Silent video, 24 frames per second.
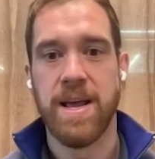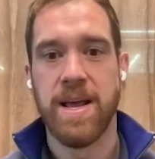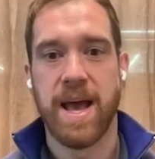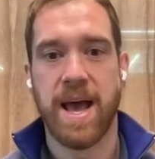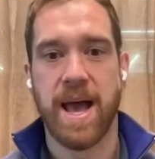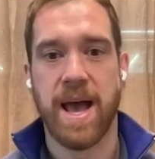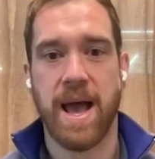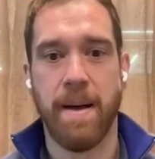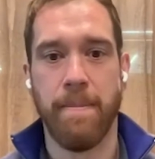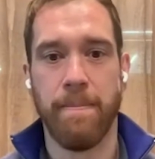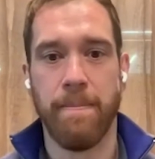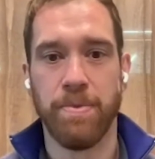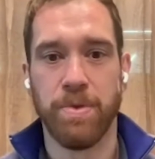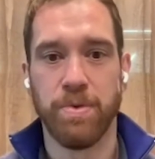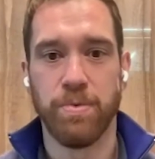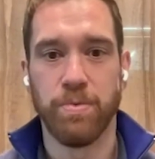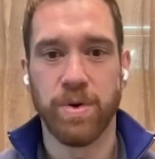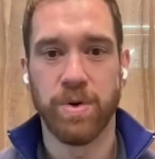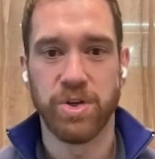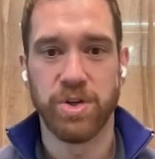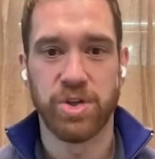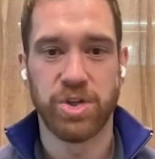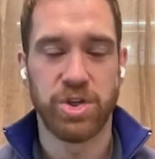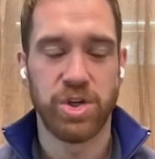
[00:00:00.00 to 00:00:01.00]
Um,
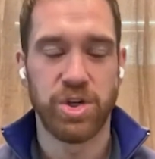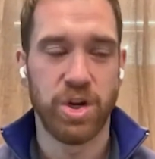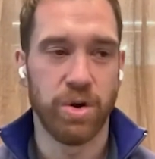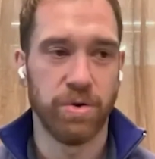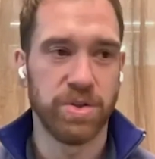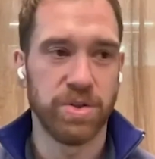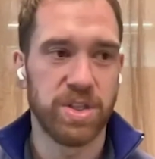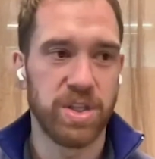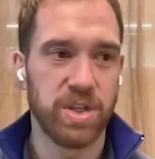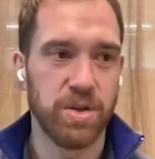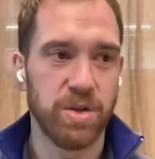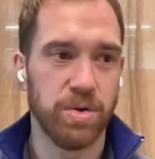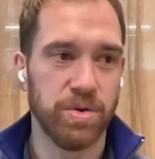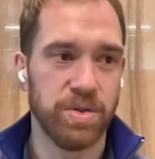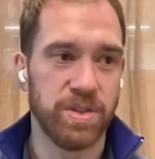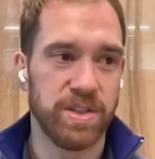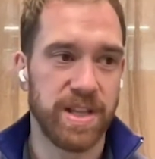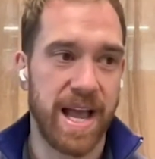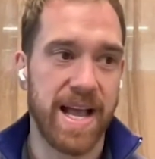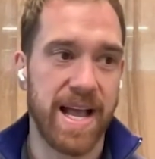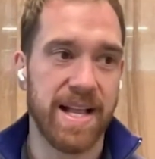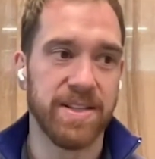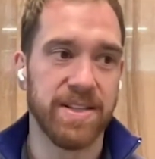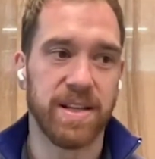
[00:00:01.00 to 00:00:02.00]
which you know still
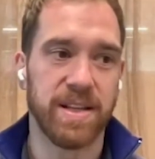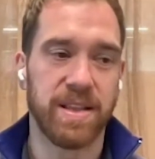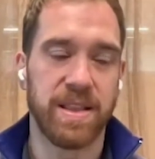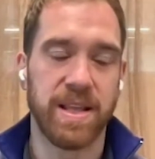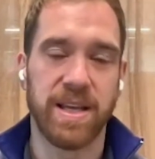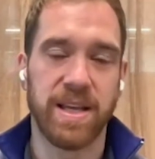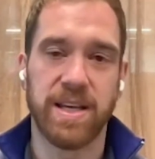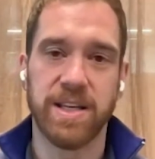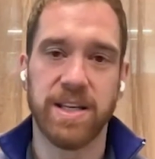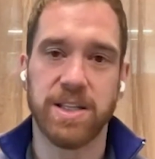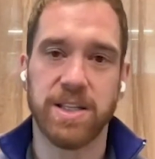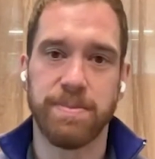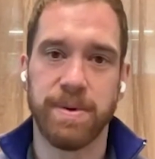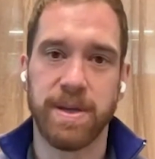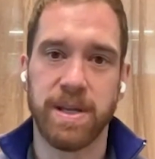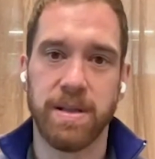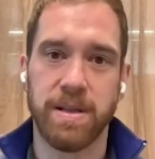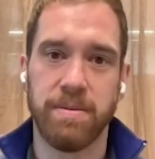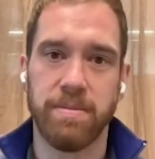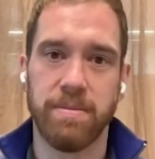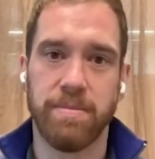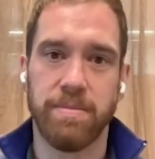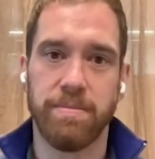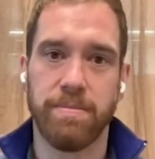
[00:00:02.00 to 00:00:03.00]
stands. I think it's
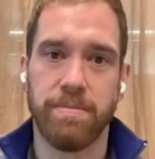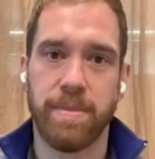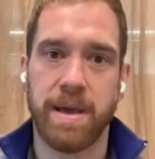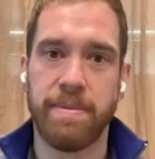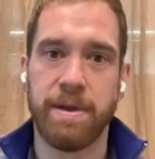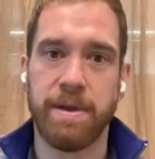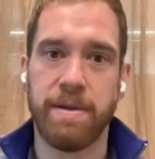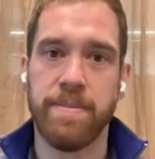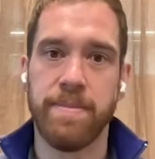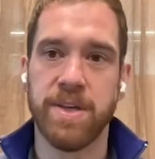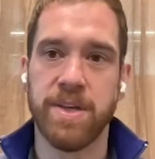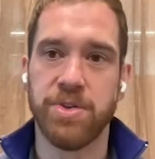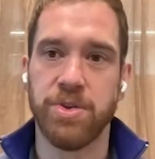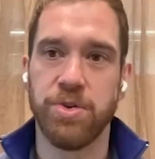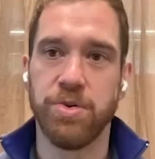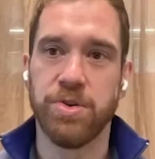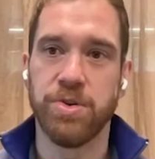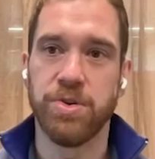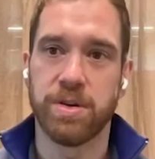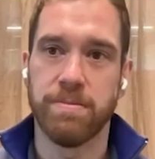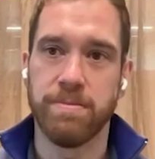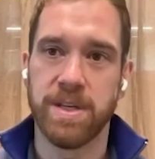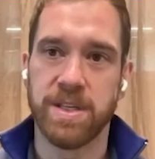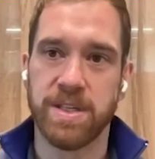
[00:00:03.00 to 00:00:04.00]
been maybe
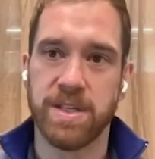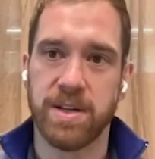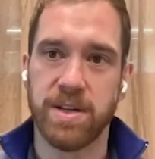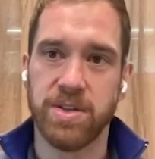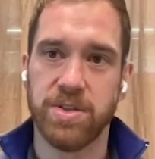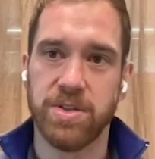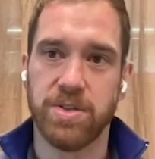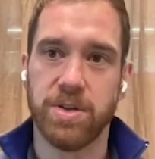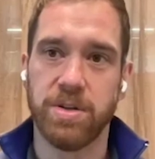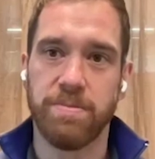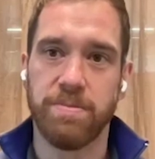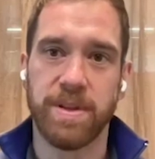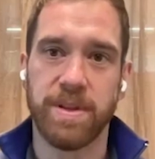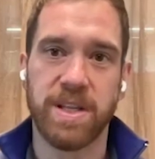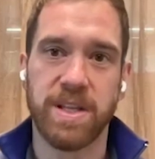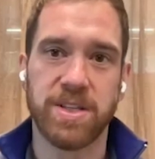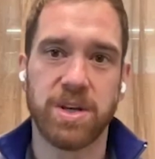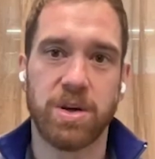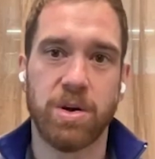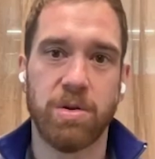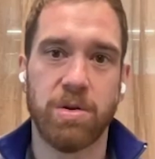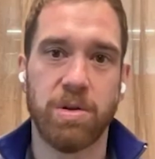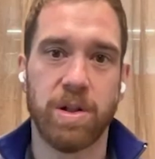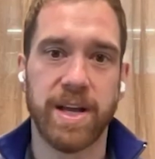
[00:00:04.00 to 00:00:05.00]
misused or misunderstood, but
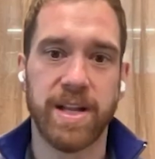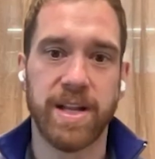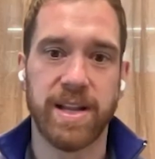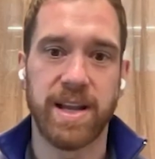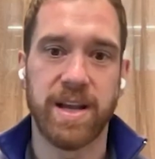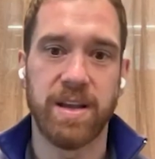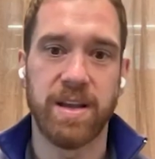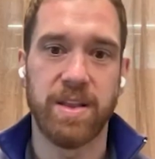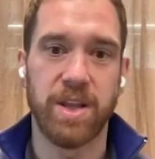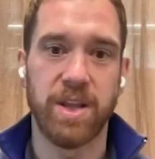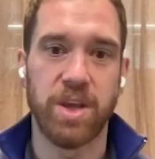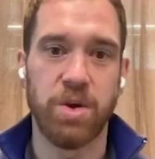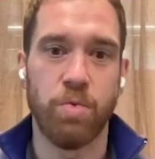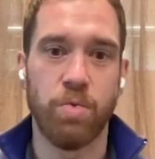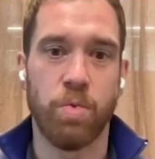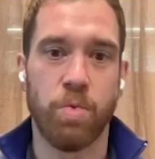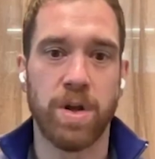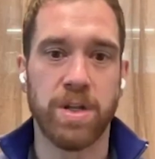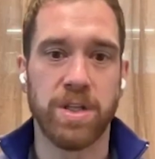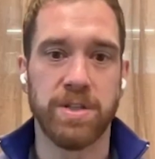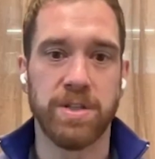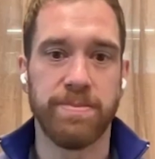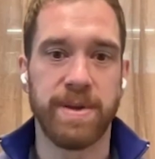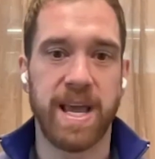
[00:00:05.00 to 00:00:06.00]
this whole idea that you
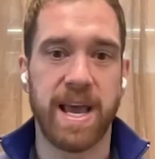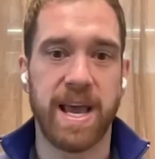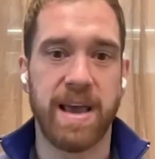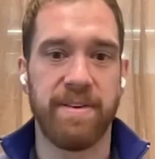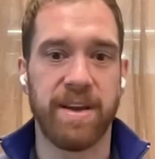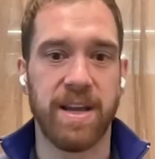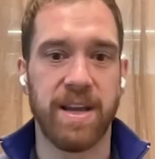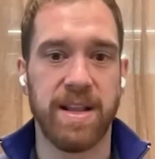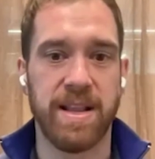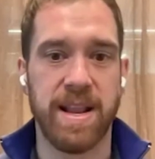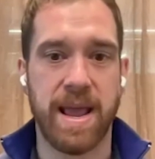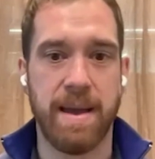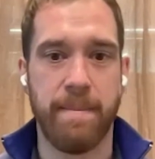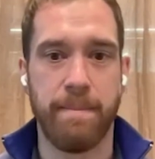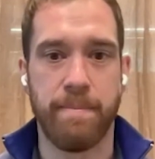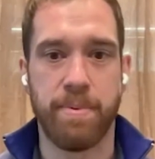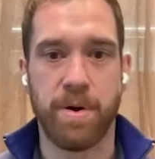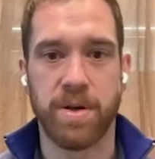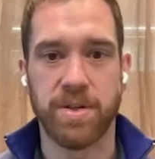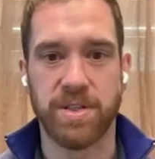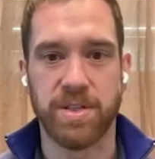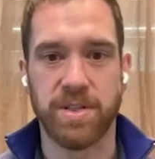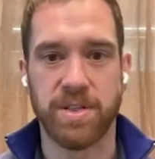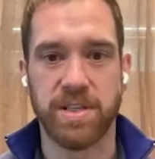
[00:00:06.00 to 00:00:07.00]
want to be having a
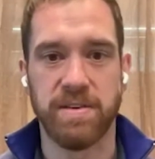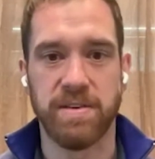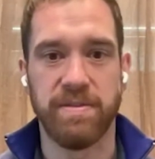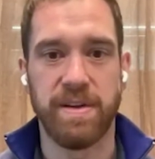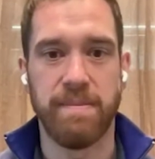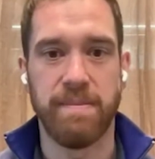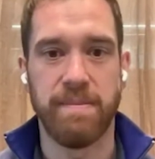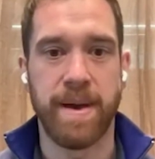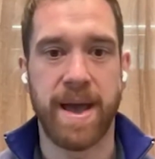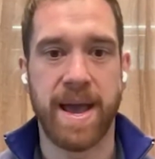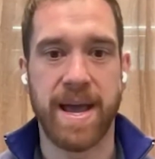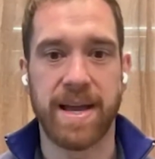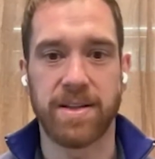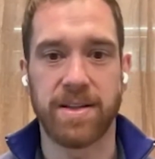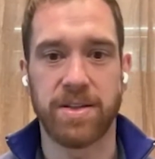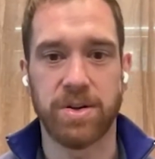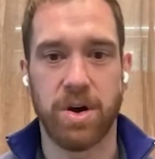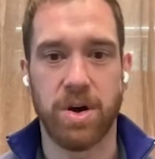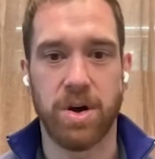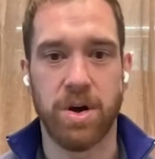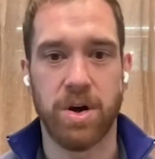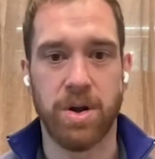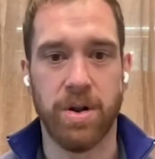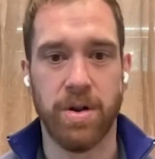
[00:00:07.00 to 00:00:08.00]
net positive impact
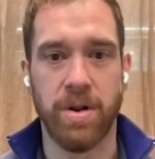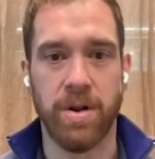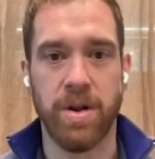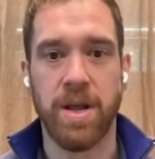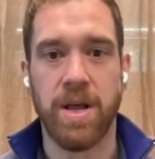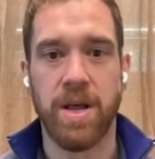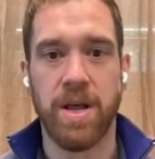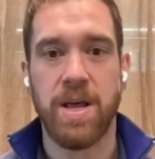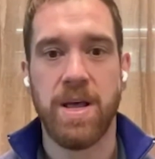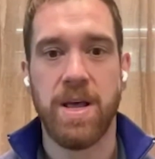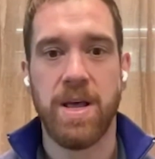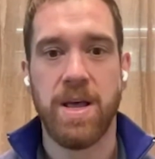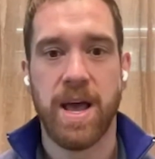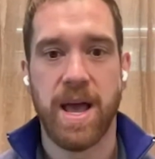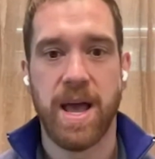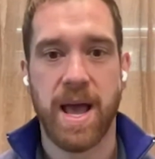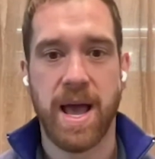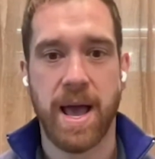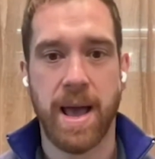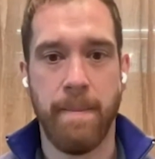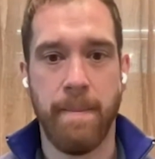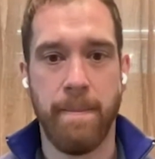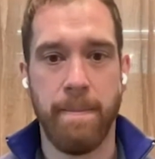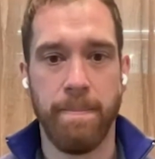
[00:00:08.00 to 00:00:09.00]
on
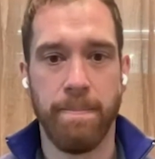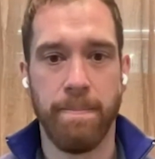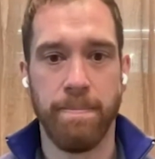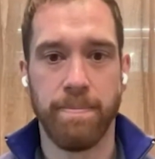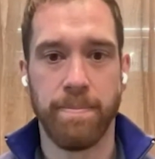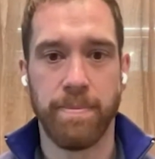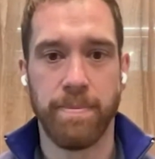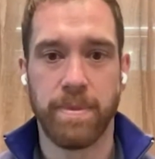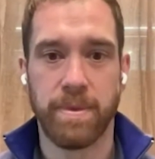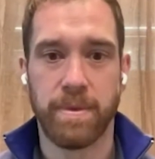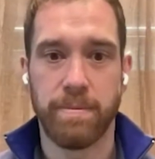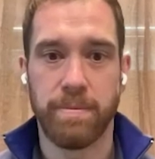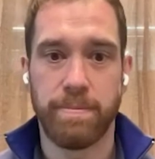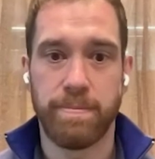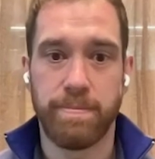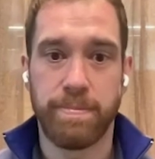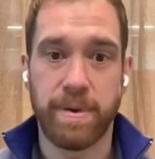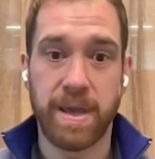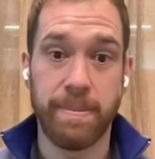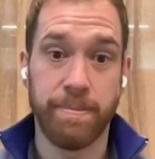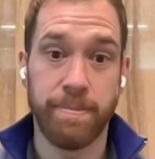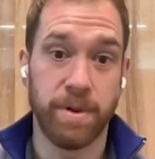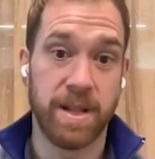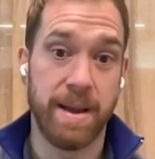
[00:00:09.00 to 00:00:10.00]
um,
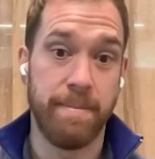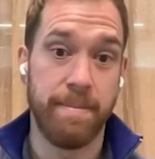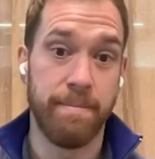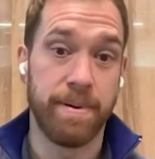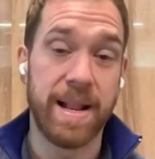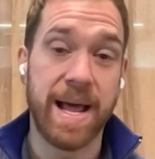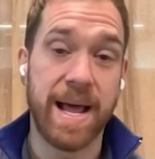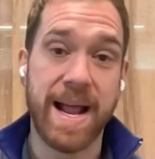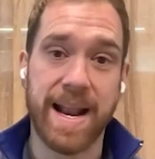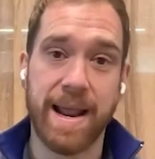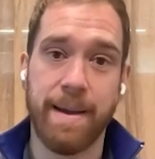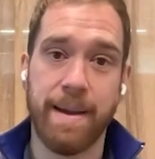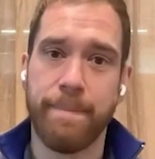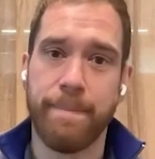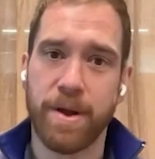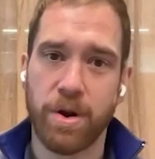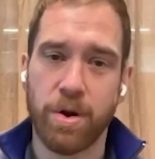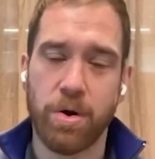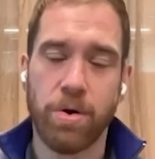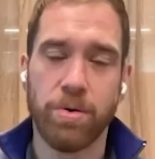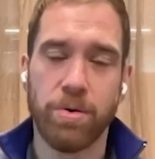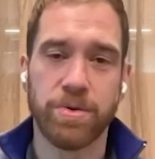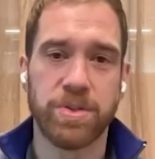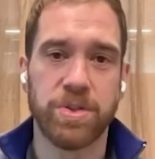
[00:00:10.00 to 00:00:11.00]
people and planet,
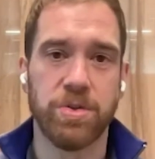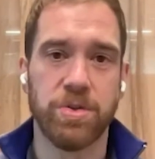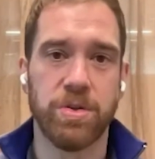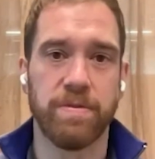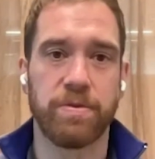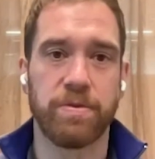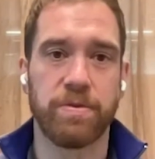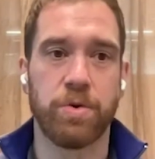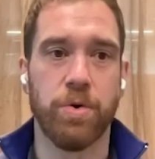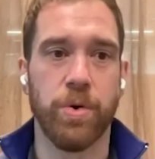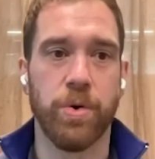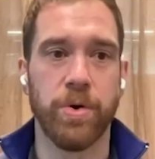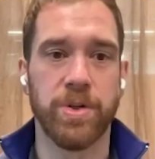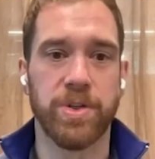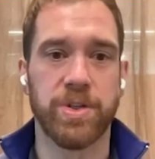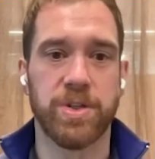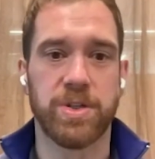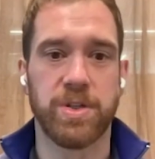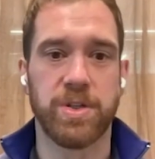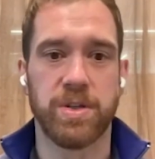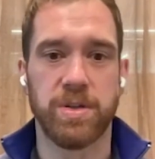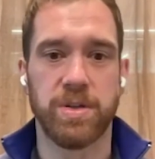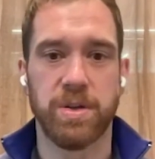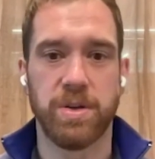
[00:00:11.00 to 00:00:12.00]
but also, of
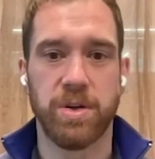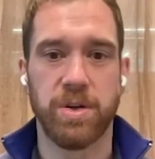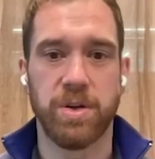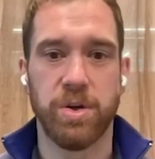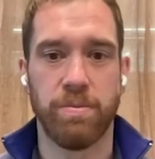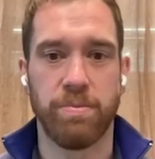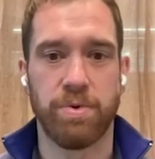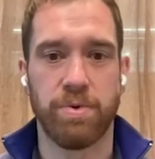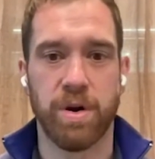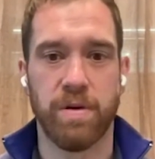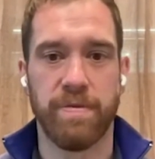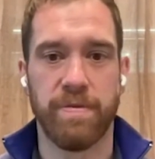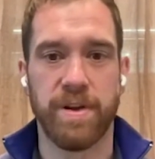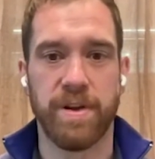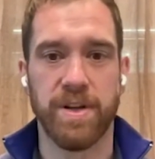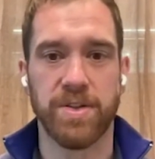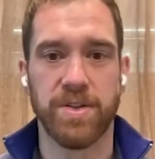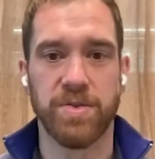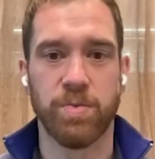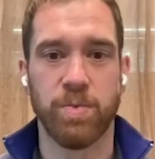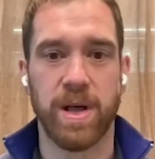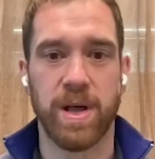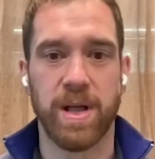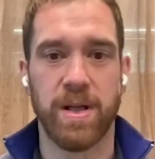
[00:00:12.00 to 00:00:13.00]
course, your profit
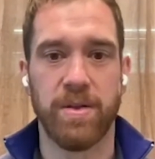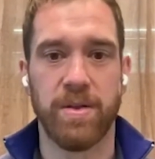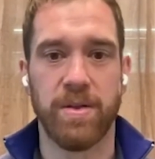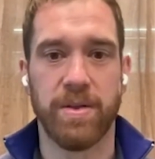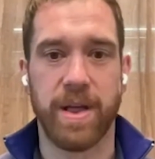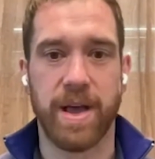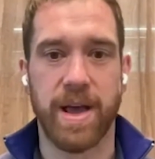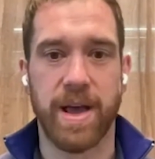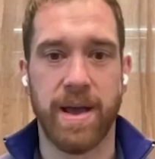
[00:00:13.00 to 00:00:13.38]
as well.